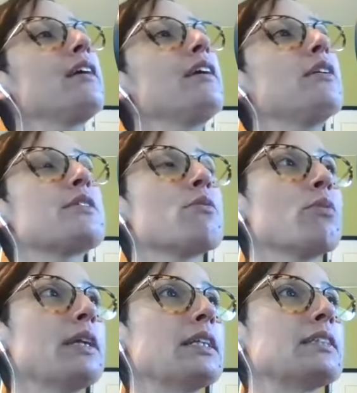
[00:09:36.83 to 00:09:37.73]
you know it's a
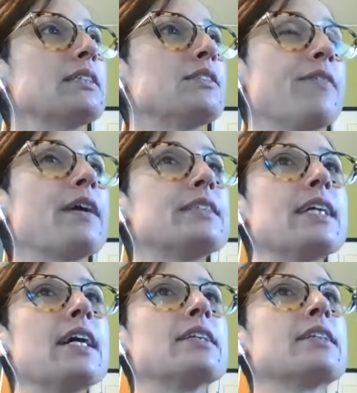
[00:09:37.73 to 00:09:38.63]
really it's very
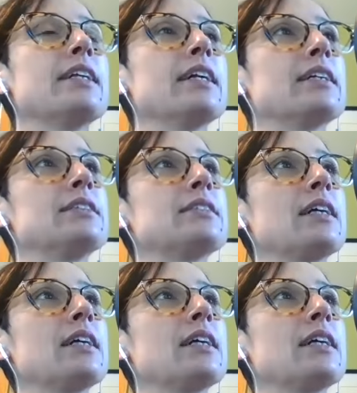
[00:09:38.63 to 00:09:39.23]
sad and